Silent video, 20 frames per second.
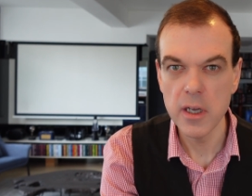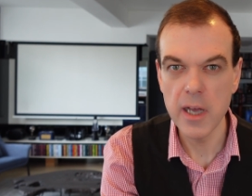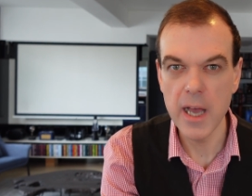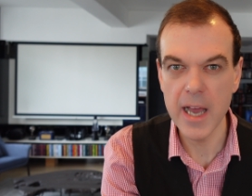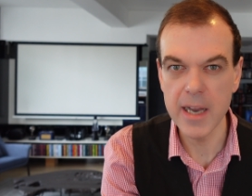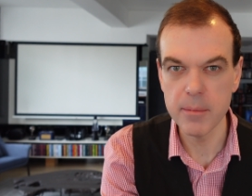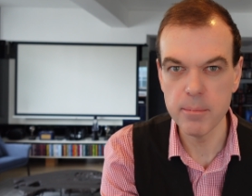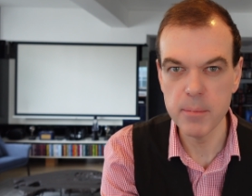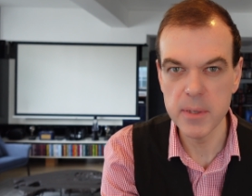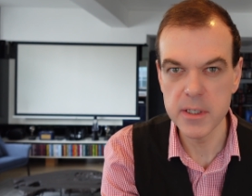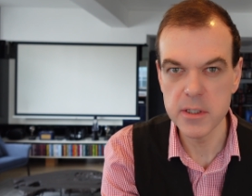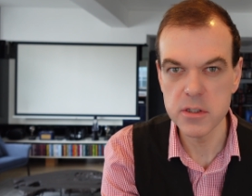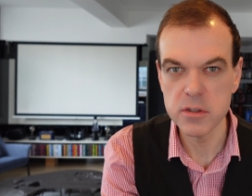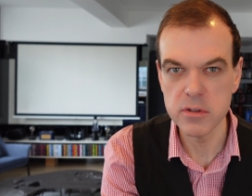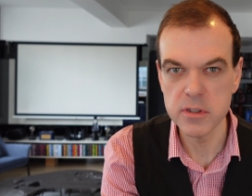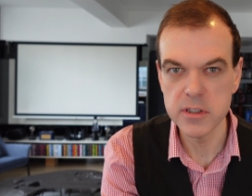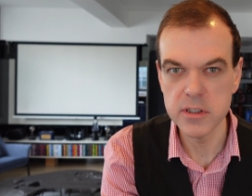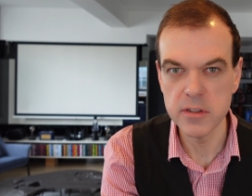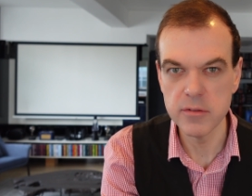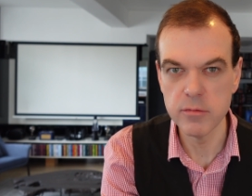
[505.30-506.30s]

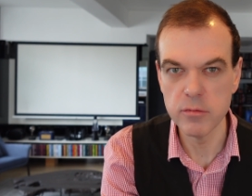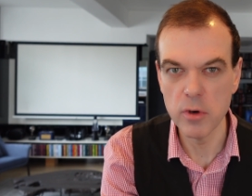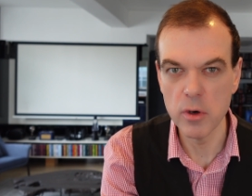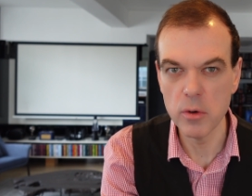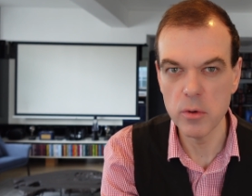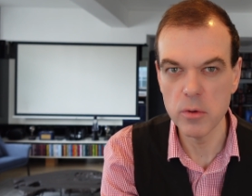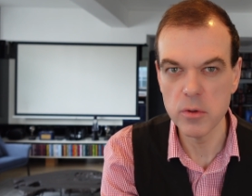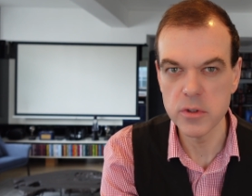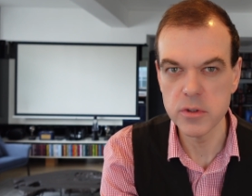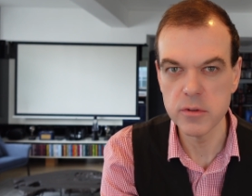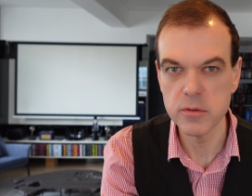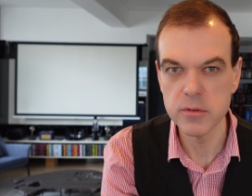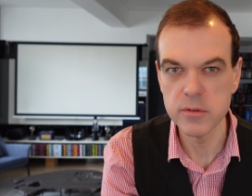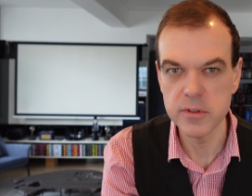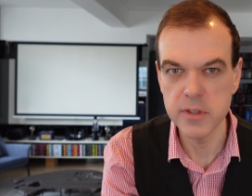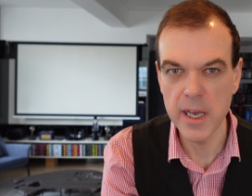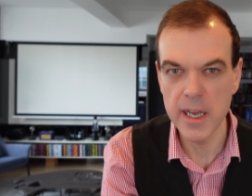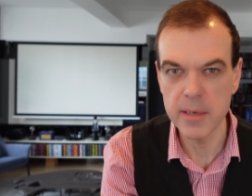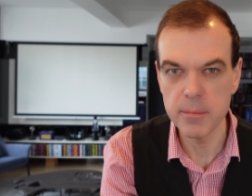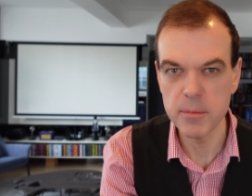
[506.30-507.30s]
administrative roles or
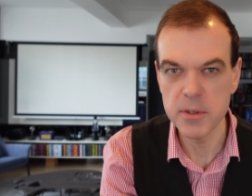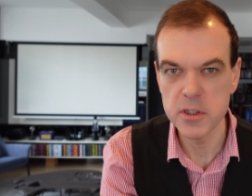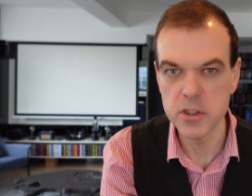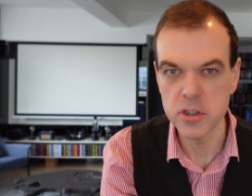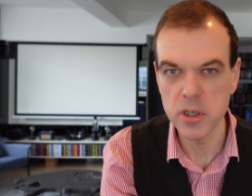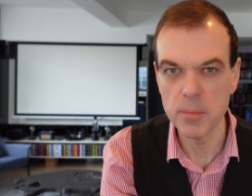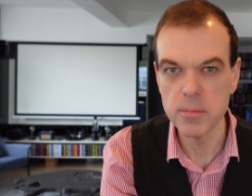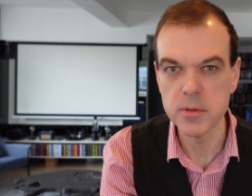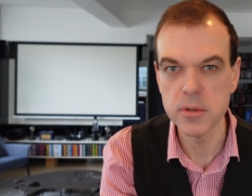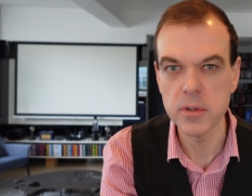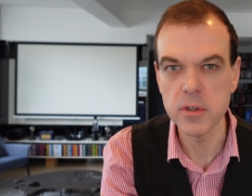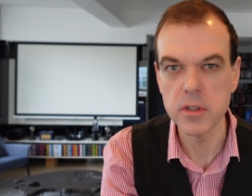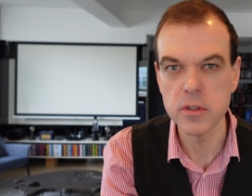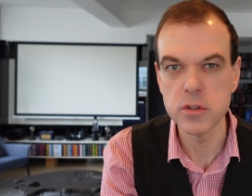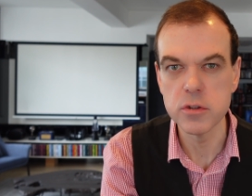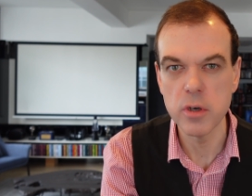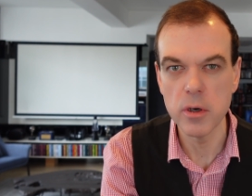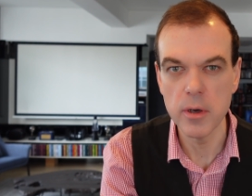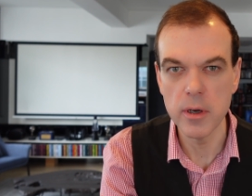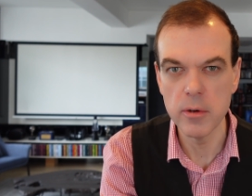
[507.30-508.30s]
admin jobs or
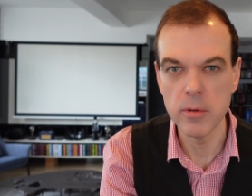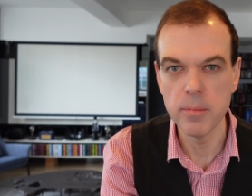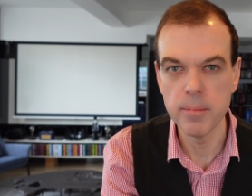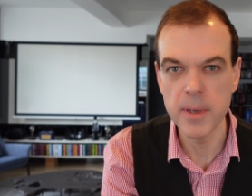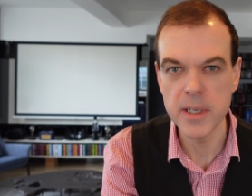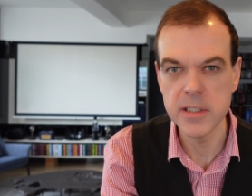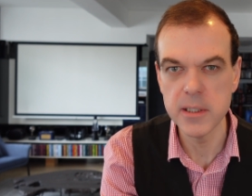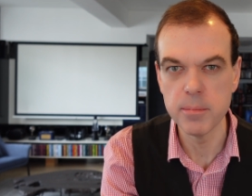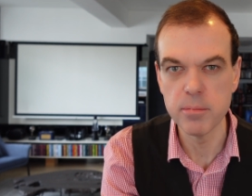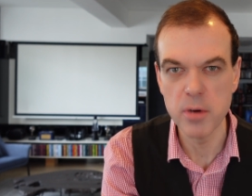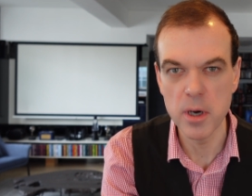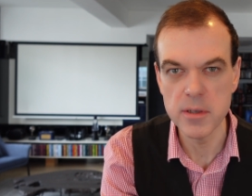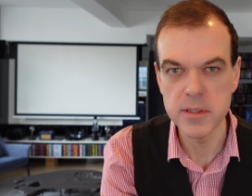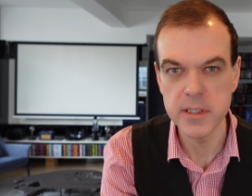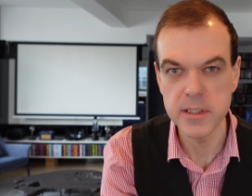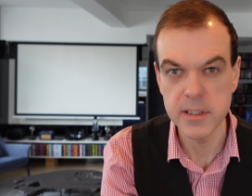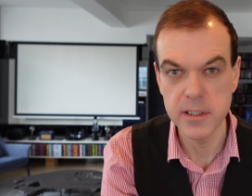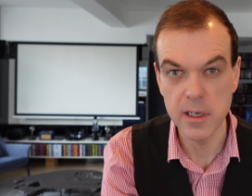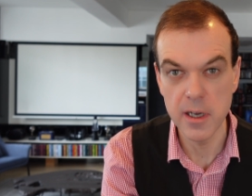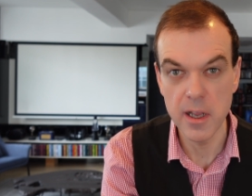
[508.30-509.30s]
control or basically
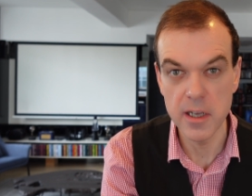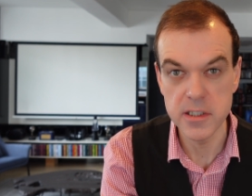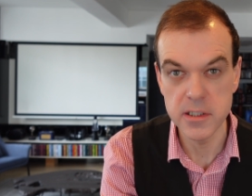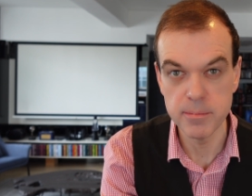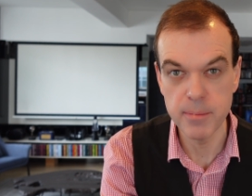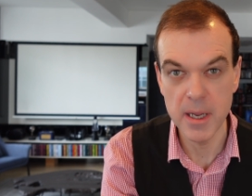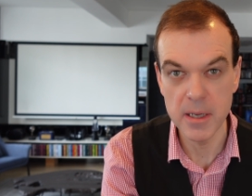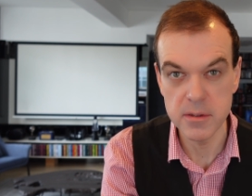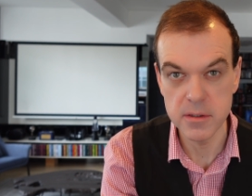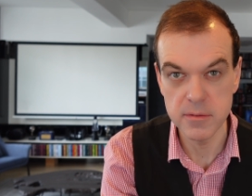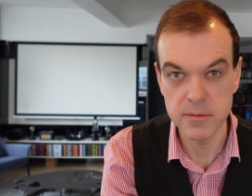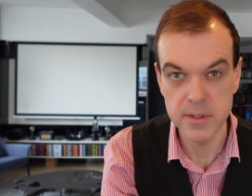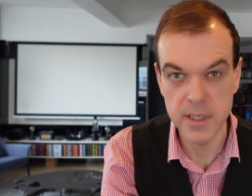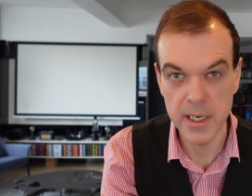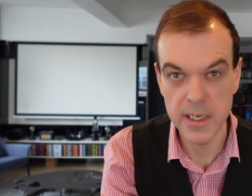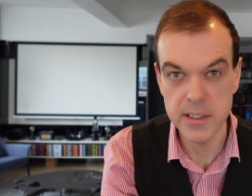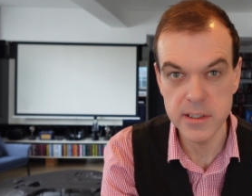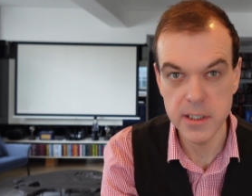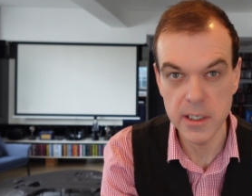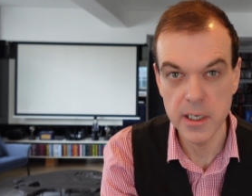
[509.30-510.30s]
processing large amounts of
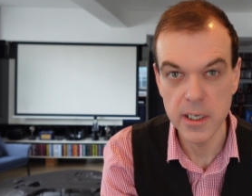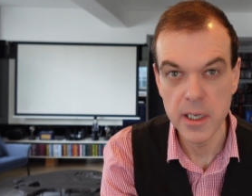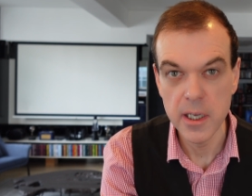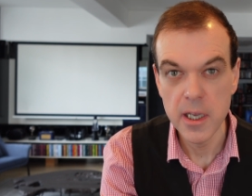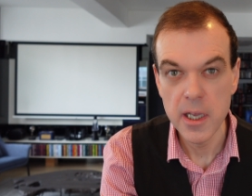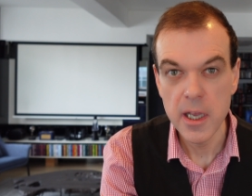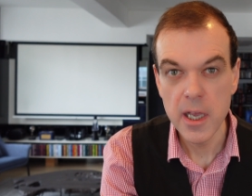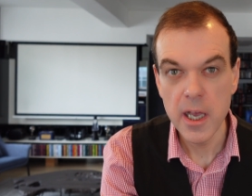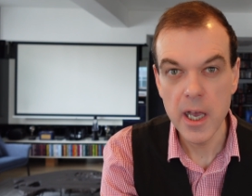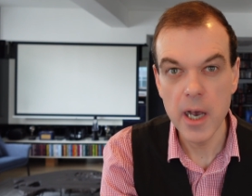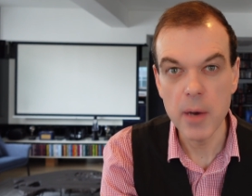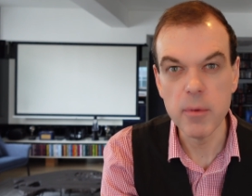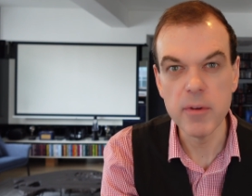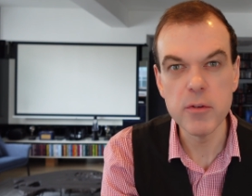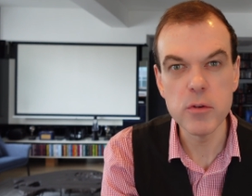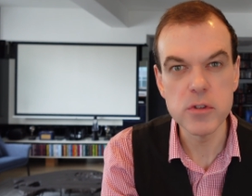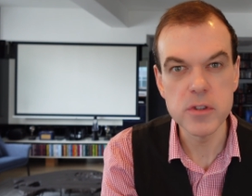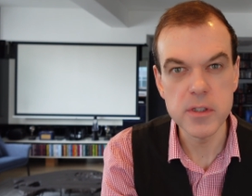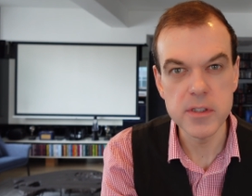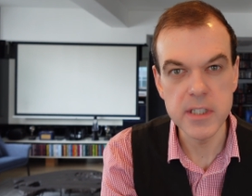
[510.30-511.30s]
data. Uh, we've
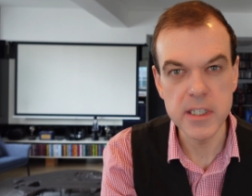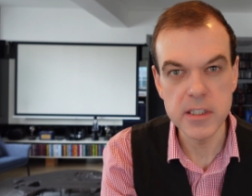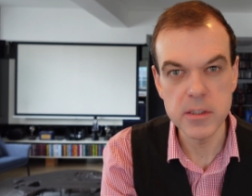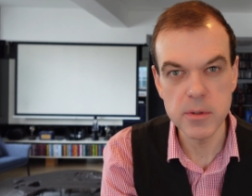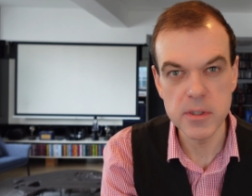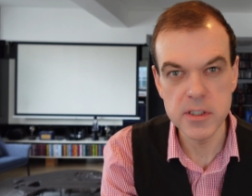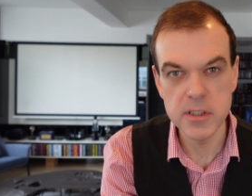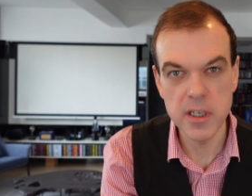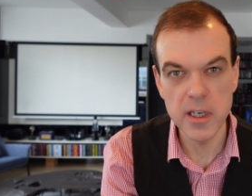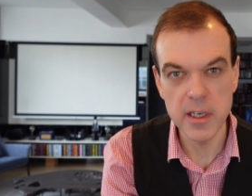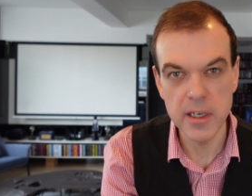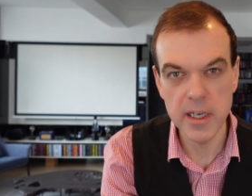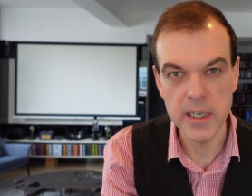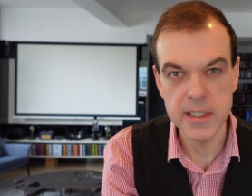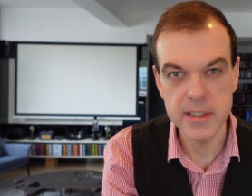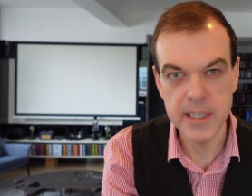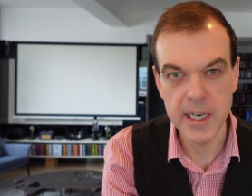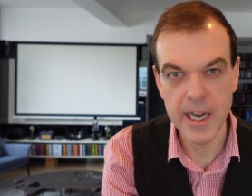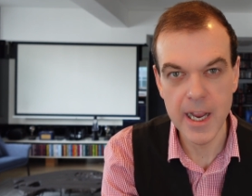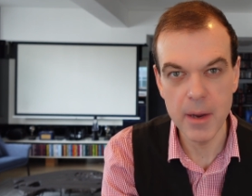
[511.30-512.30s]
also seen to a certain
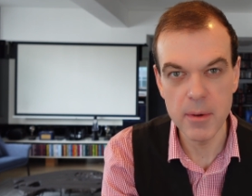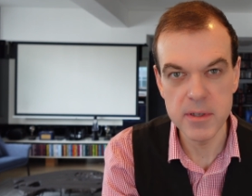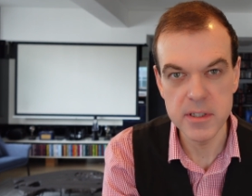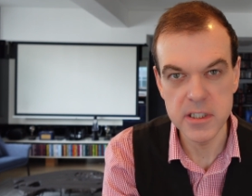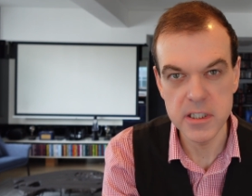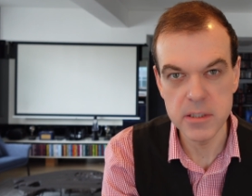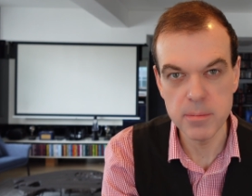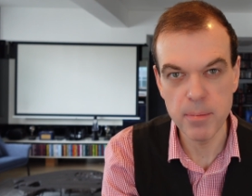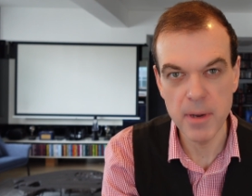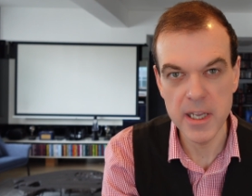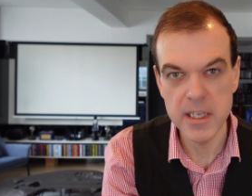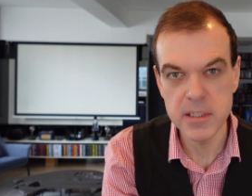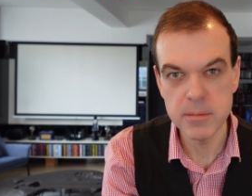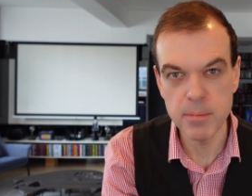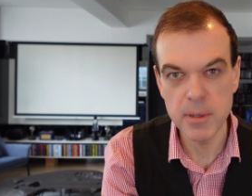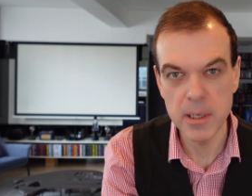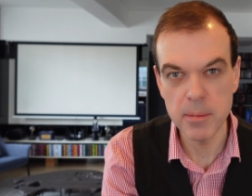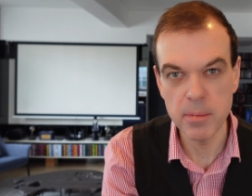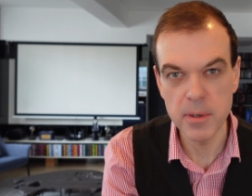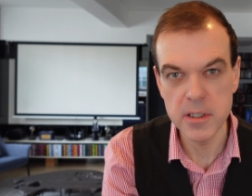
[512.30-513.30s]
extent how it's displaced
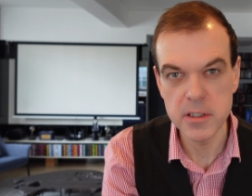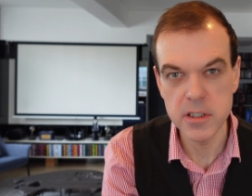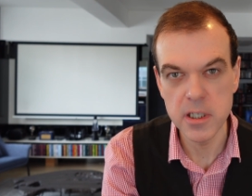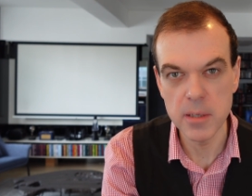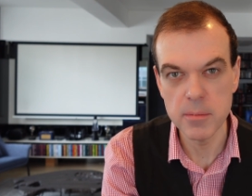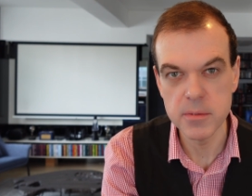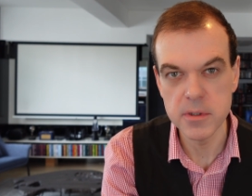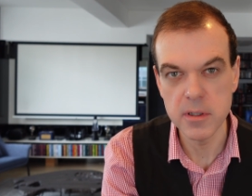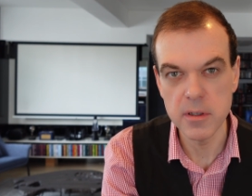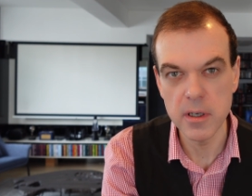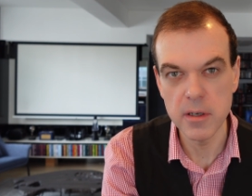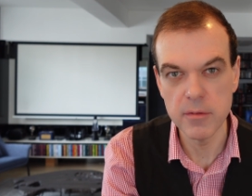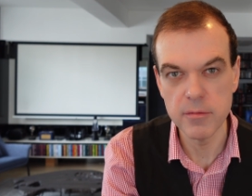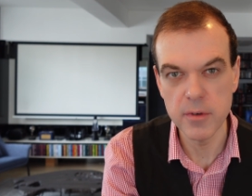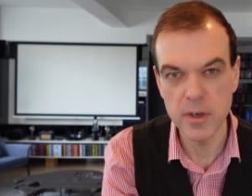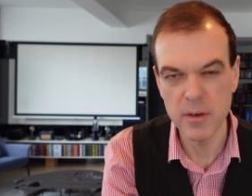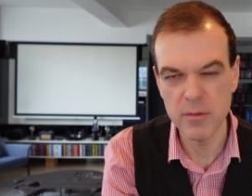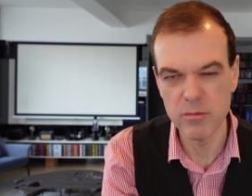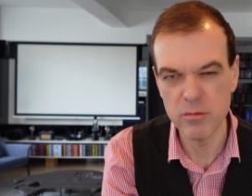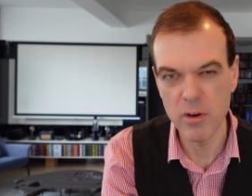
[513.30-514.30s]
people in terms of, of,
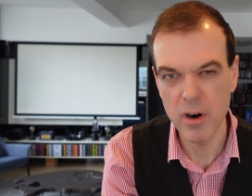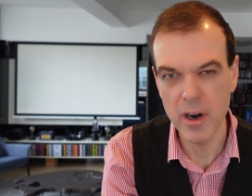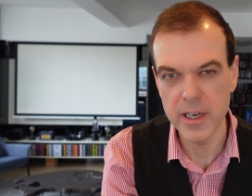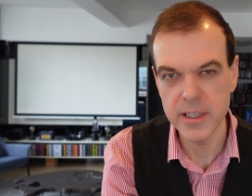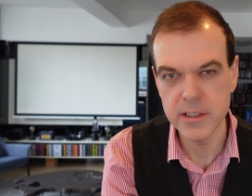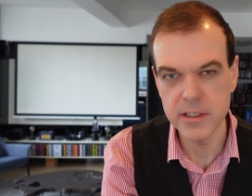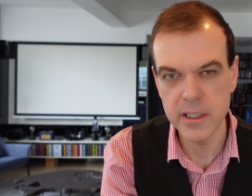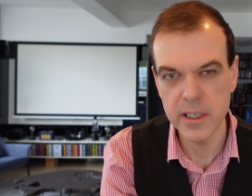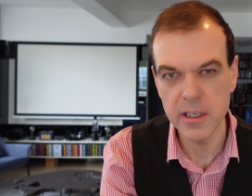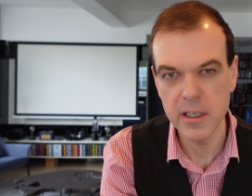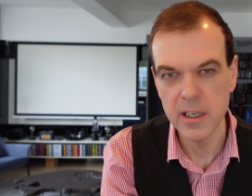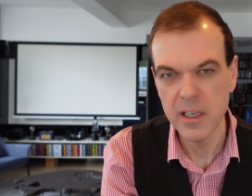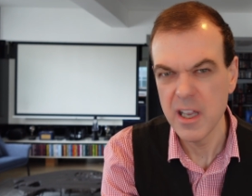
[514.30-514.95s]
of, writing.